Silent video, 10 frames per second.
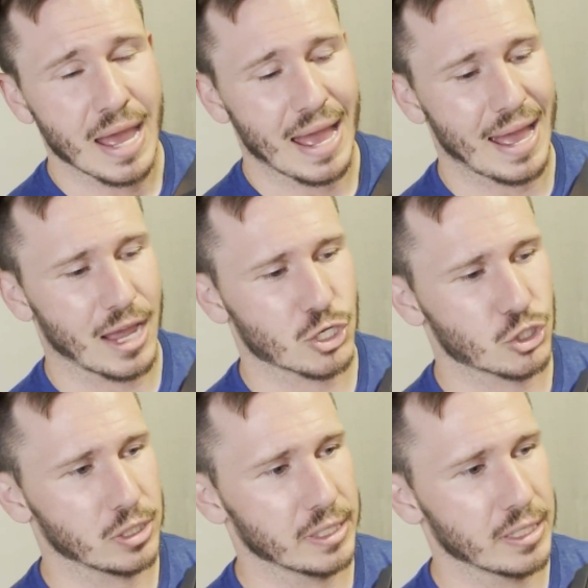
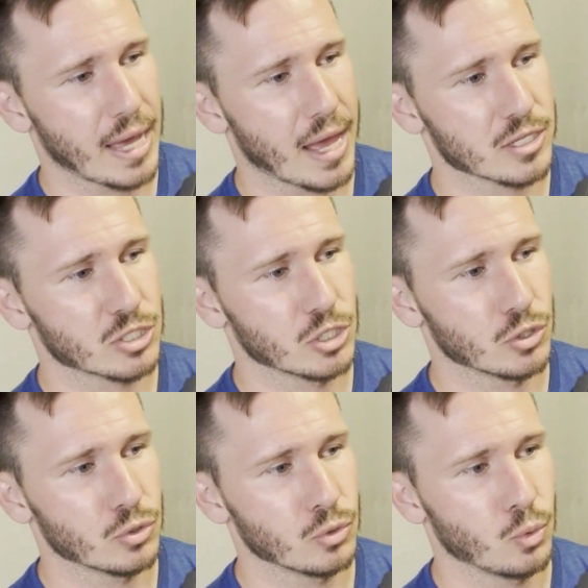actually has to
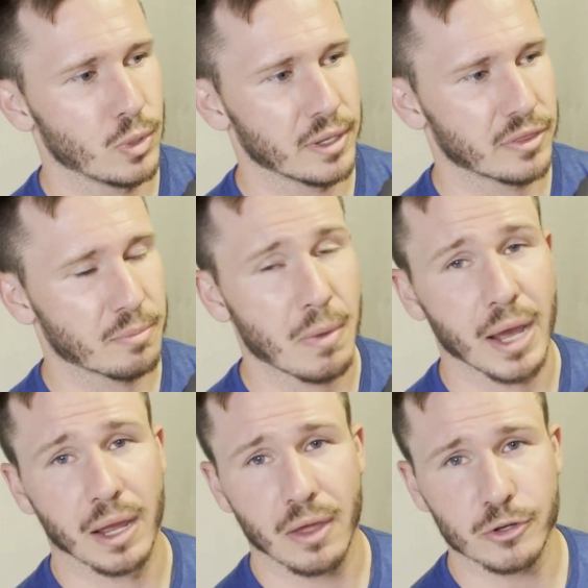do with
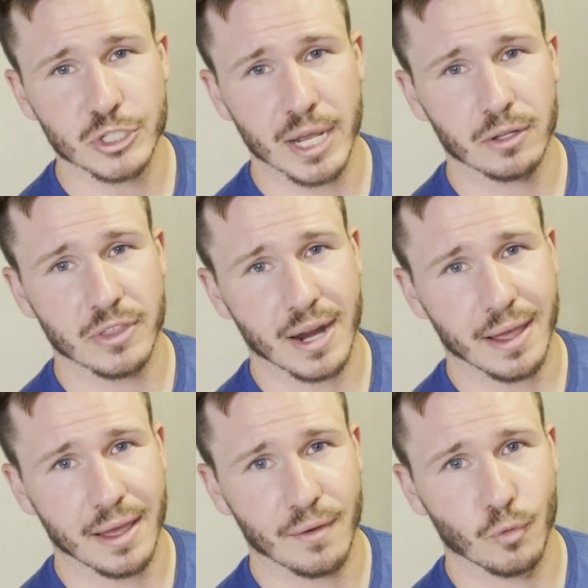my other channel that I
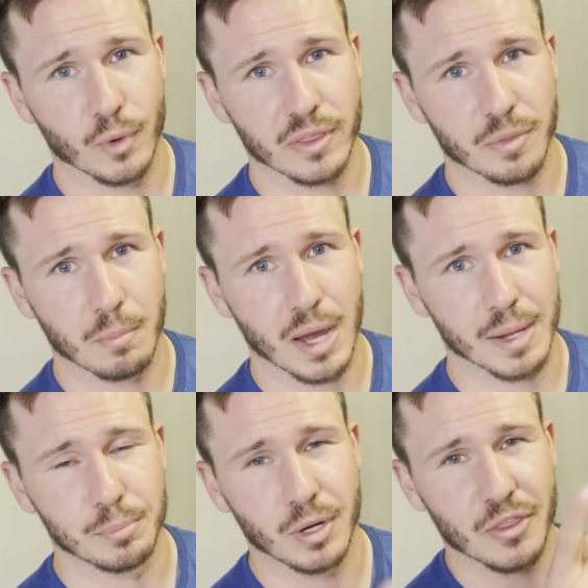have with my
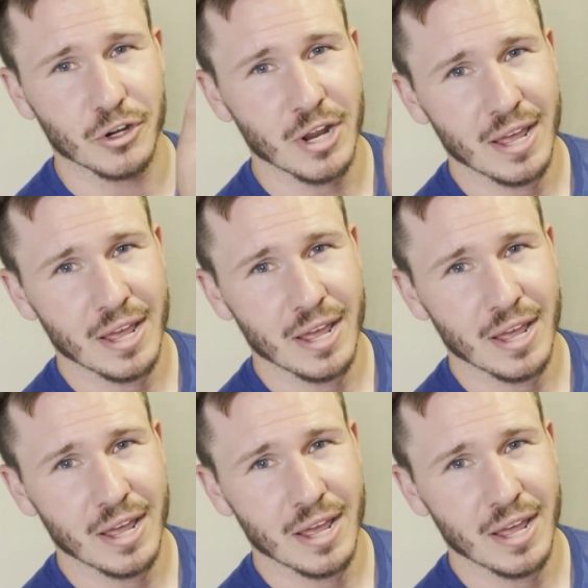brother,